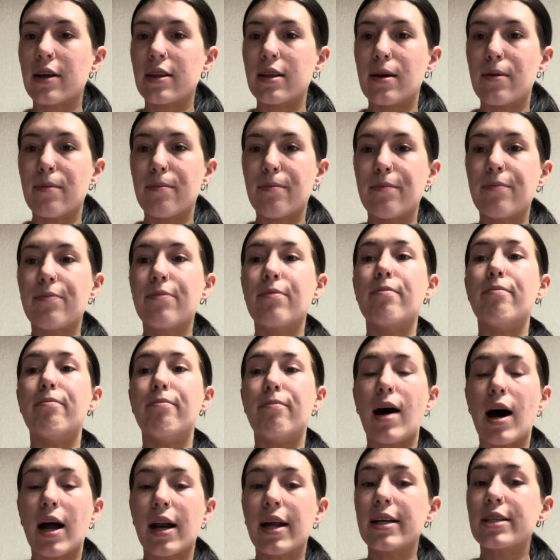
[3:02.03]

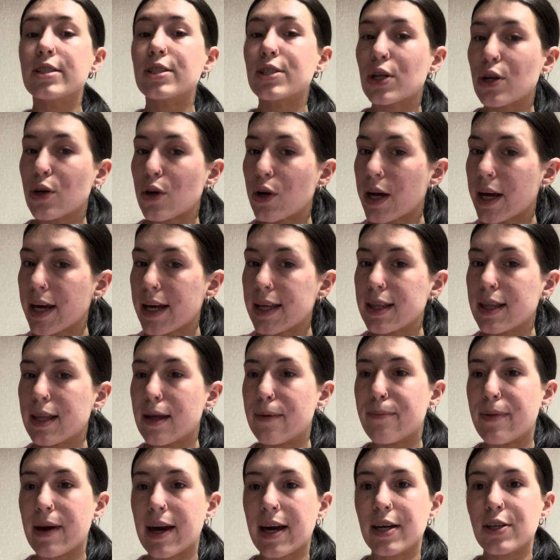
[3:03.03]
the
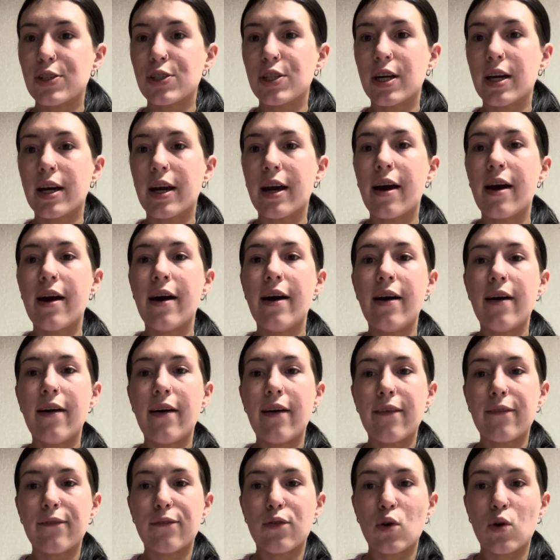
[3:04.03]
patient
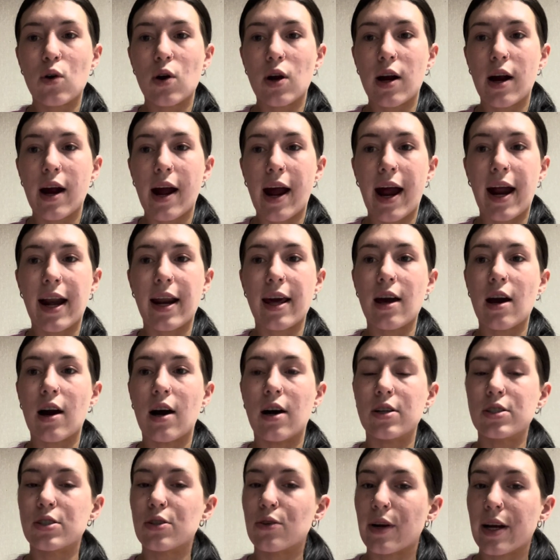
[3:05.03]
for any
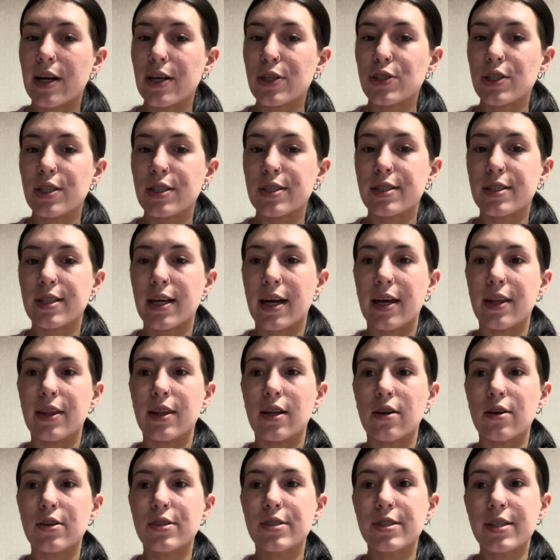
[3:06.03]
alterations in
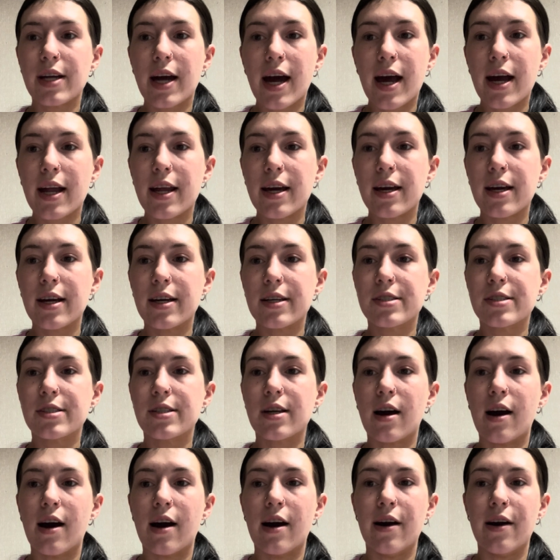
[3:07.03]
their status.
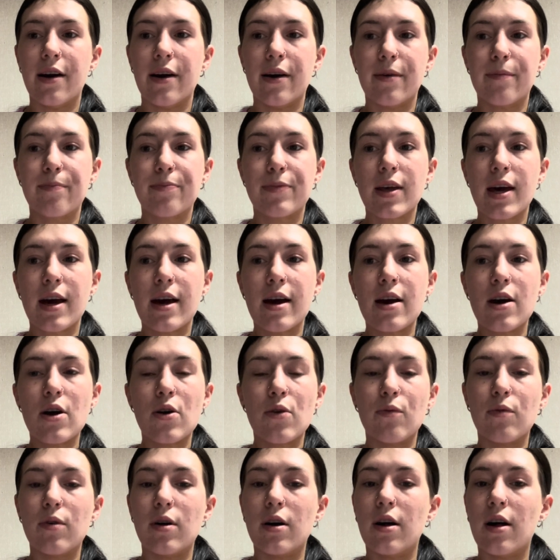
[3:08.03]

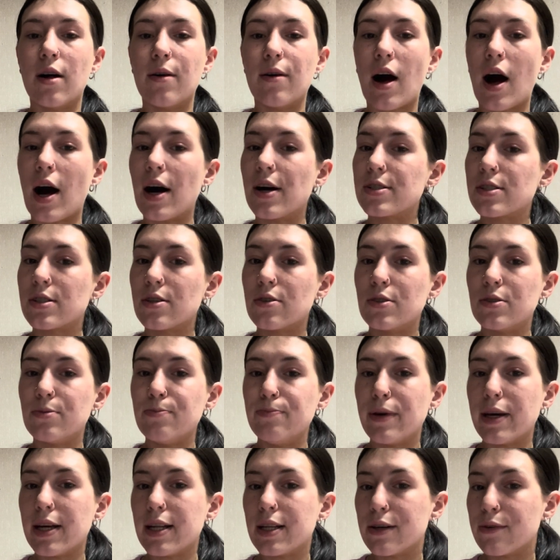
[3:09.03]
We'll also
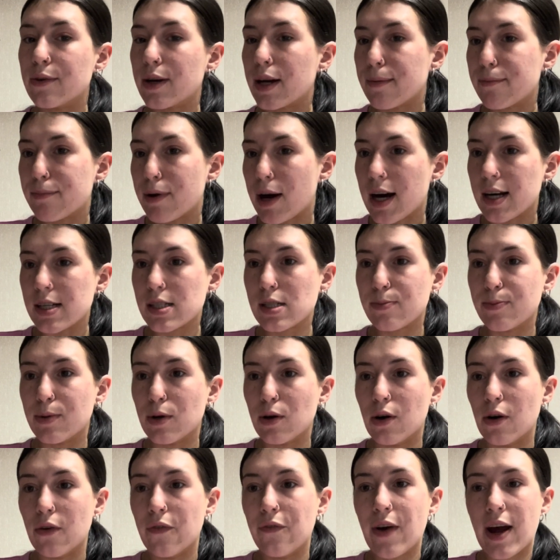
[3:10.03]
be doing
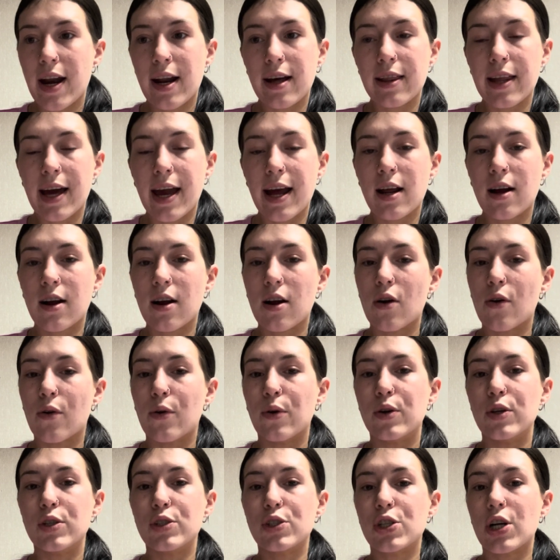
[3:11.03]
possible ventilator
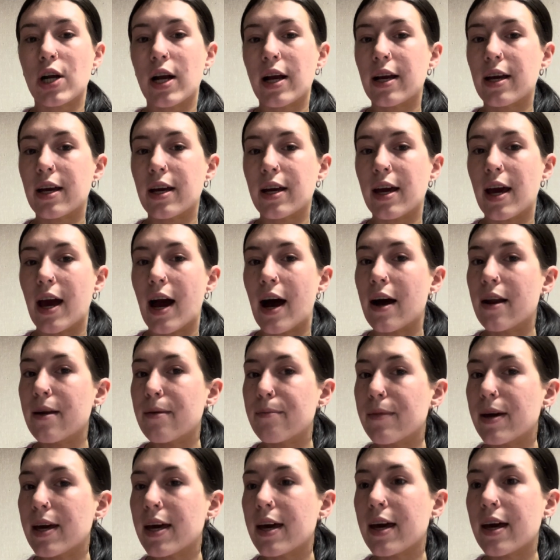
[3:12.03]
or
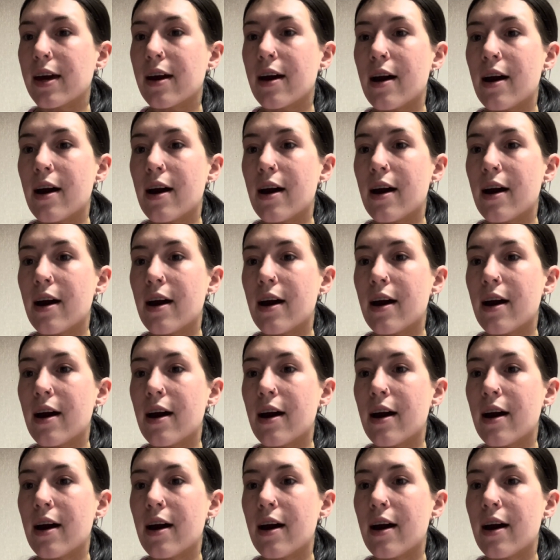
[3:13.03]
tracheotomy